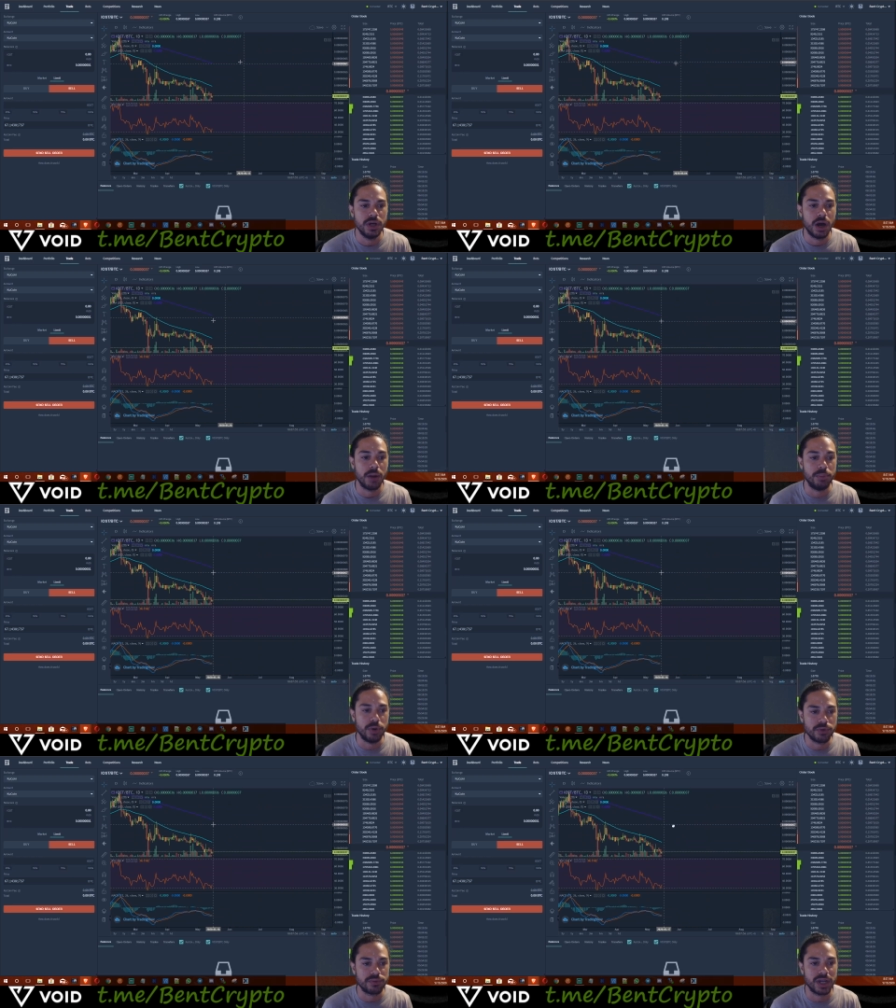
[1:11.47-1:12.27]
a
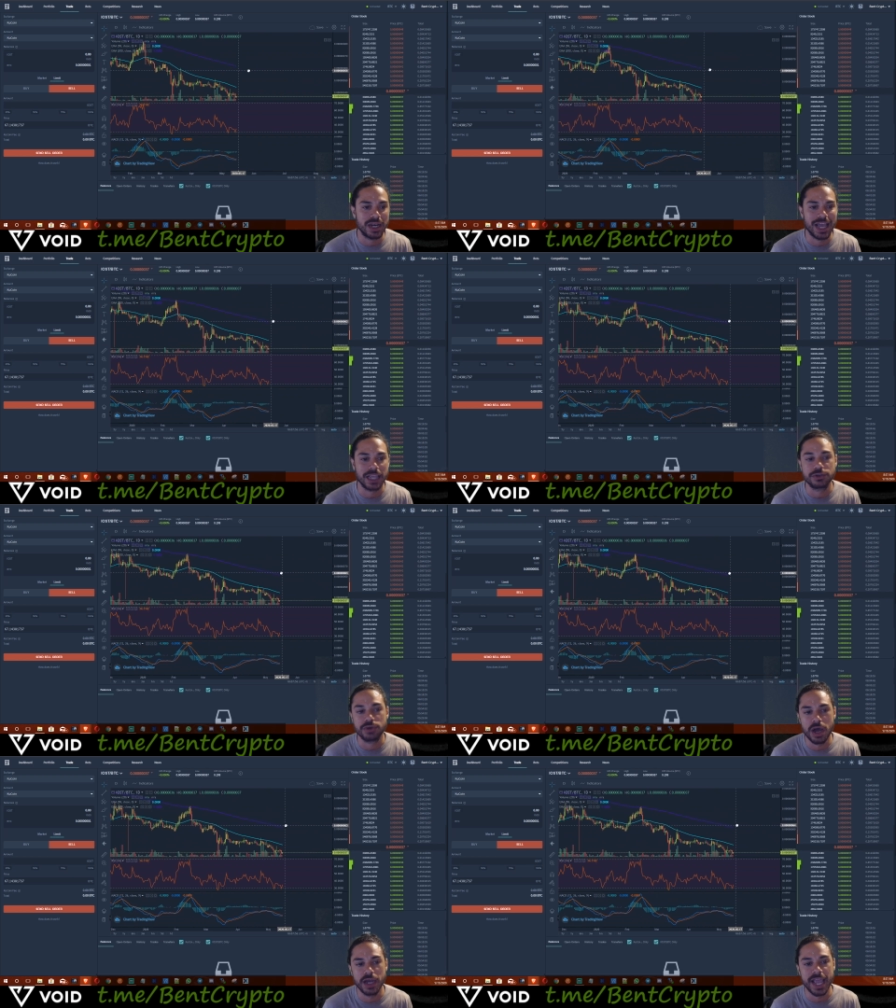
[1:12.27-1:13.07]
bull run like
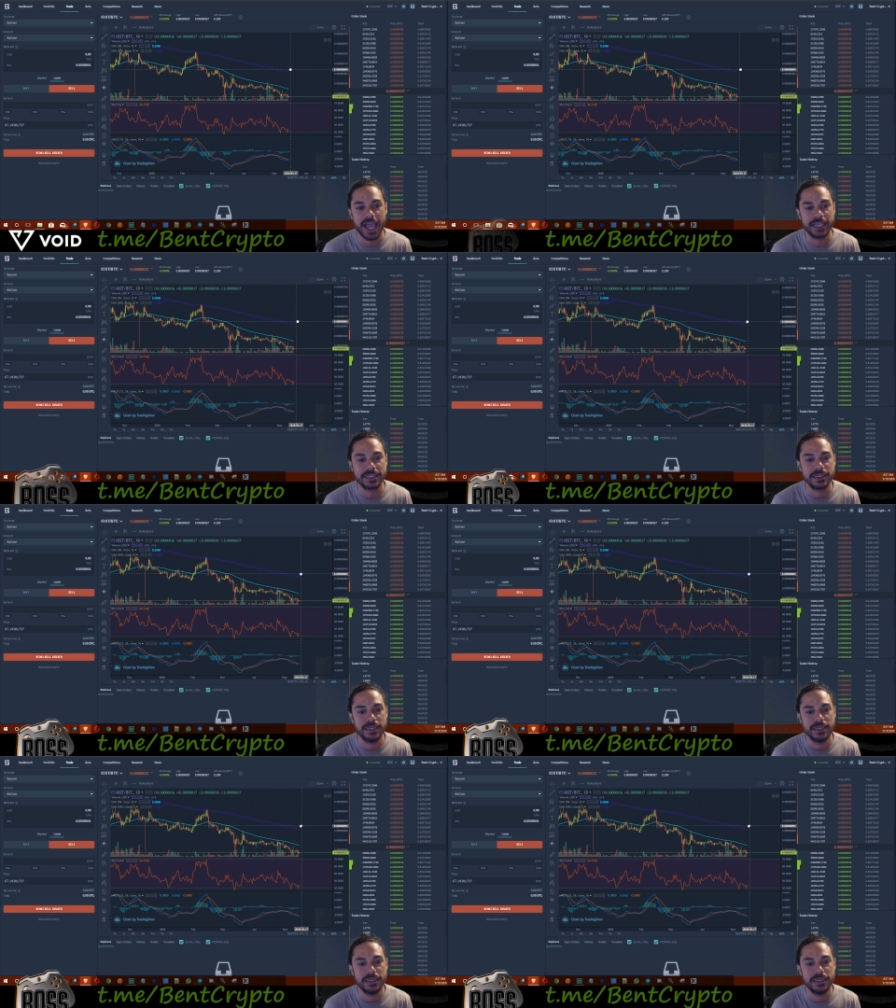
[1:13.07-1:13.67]
Tron has.